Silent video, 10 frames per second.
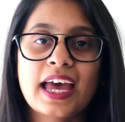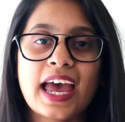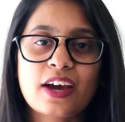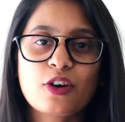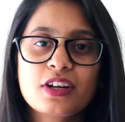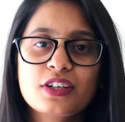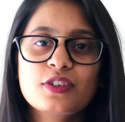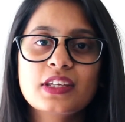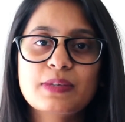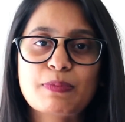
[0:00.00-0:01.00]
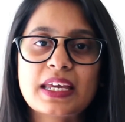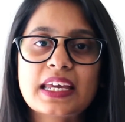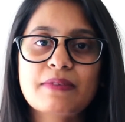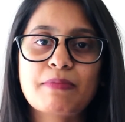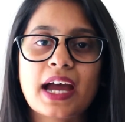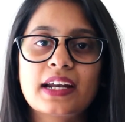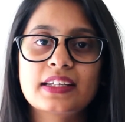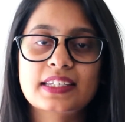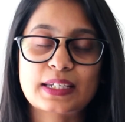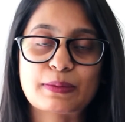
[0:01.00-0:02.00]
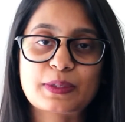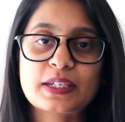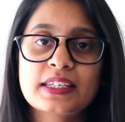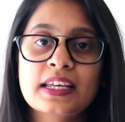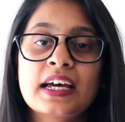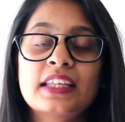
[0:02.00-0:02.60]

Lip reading: According to the speaking band descriptors,